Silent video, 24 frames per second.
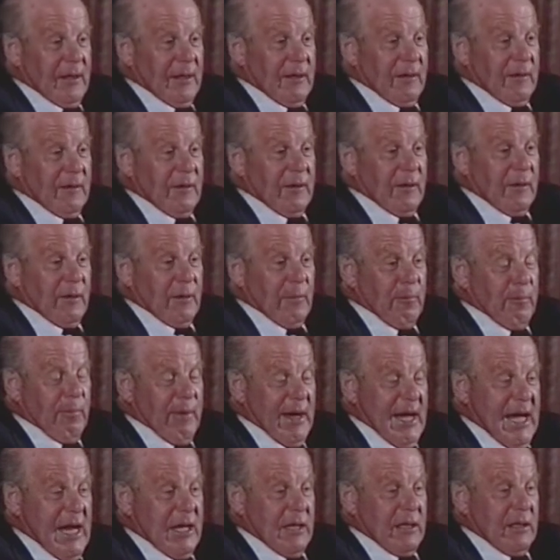The
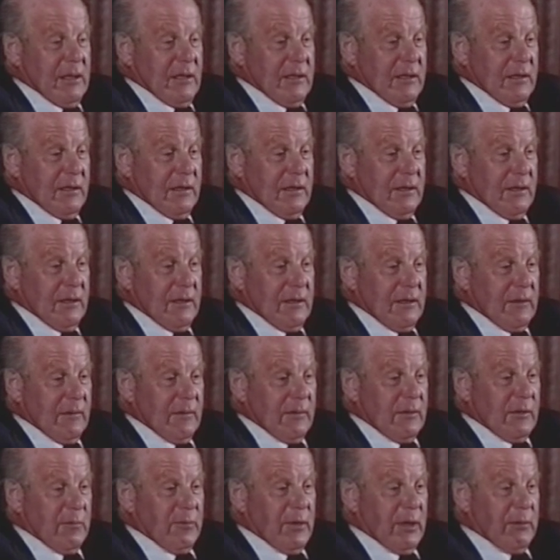band, there
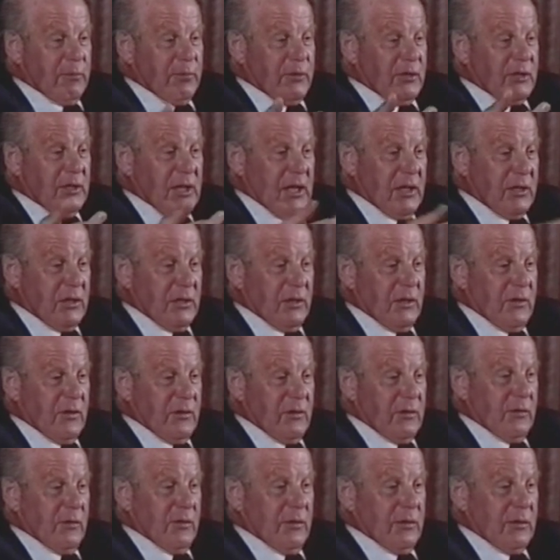was a big procession
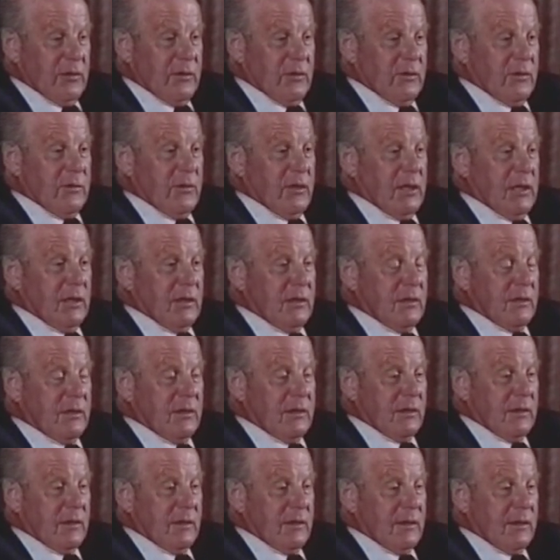through the
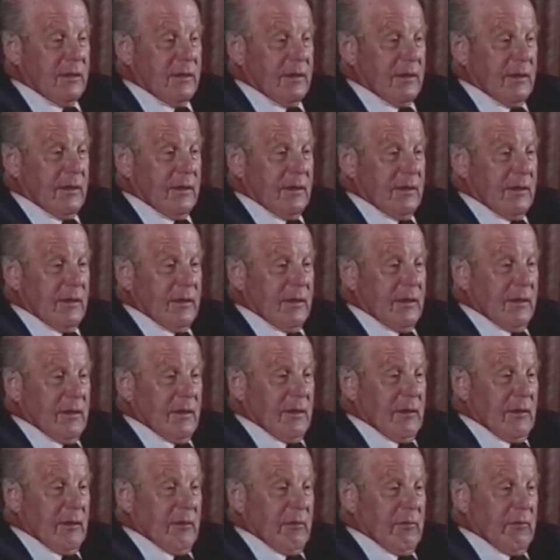streets,
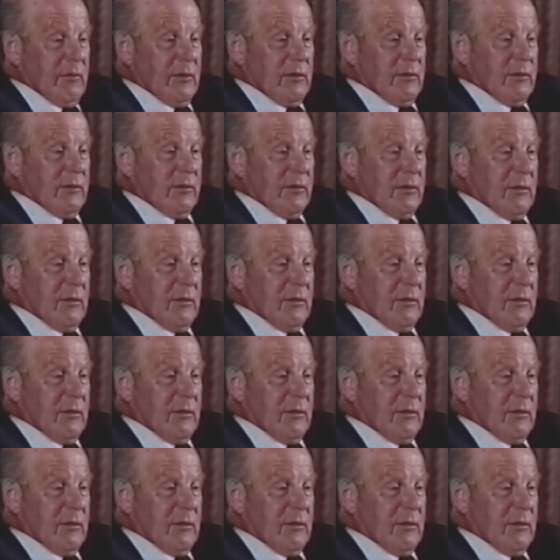which was